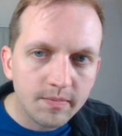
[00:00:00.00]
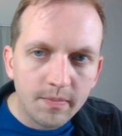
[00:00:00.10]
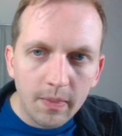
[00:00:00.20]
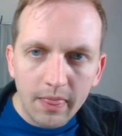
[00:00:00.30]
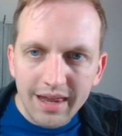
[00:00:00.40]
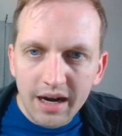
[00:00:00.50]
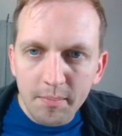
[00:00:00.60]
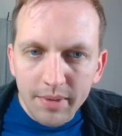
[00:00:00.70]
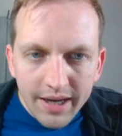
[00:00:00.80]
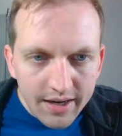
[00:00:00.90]
And I
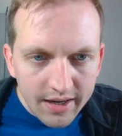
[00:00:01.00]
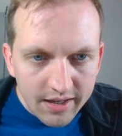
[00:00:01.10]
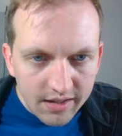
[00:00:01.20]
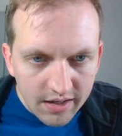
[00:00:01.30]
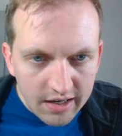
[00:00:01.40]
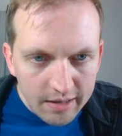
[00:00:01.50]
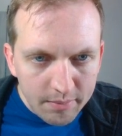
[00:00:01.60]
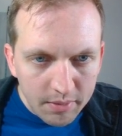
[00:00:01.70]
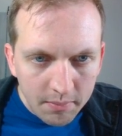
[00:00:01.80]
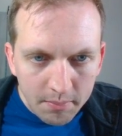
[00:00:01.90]
bet I can copy
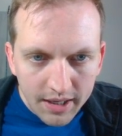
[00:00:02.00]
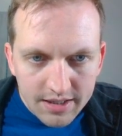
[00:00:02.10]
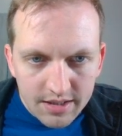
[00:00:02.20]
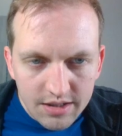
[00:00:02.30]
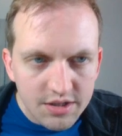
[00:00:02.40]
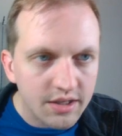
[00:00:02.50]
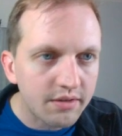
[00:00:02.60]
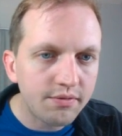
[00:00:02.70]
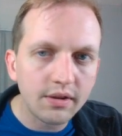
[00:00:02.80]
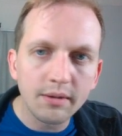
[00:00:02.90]
and paste and then just
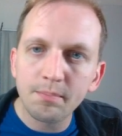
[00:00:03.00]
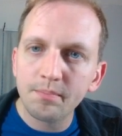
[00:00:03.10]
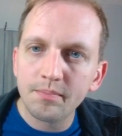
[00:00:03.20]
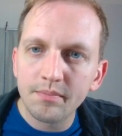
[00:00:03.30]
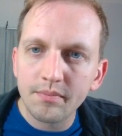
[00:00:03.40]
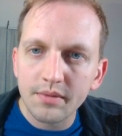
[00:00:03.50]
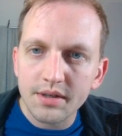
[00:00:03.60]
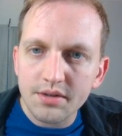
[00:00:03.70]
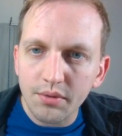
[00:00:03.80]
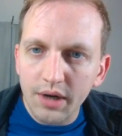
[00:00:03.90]
like flip
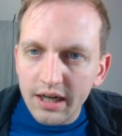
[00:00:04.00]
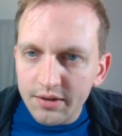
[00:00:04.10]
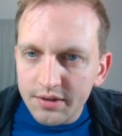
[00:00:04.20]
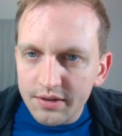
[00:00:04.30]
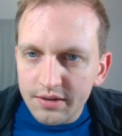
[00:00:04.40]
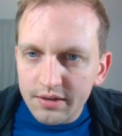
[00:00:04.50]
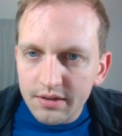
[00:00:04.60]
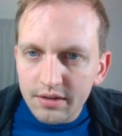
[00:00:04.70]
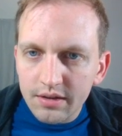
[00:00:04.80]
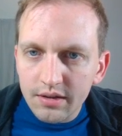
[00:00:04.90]
this around.
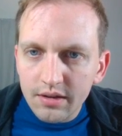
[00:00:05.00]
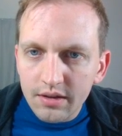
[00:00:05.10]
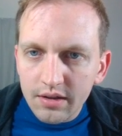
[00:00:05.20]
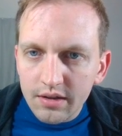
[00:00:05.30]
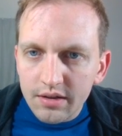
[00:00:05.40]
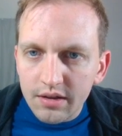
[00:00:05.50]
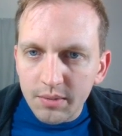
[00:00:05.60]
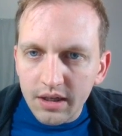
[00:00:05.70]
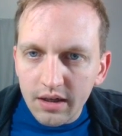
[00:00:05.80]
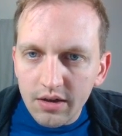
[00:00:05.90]

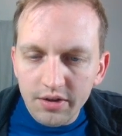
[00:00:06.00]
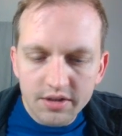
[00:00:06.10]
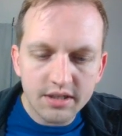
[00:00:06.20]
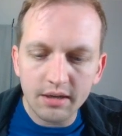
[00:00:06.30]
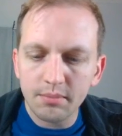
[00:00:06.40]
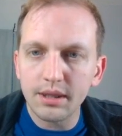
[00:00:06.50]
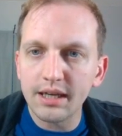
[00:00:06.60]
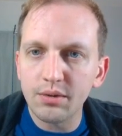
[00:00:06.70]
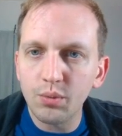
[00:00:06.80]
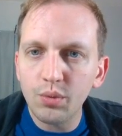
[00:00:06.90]
Let me call this like
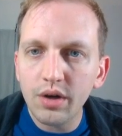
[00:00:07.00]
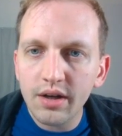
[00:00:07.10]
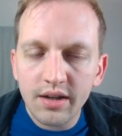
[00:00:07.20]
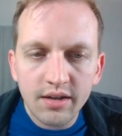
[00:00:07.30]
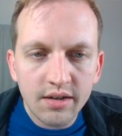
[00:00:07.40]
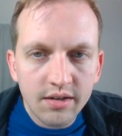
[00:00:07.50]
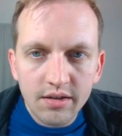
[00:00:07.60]
plant 1.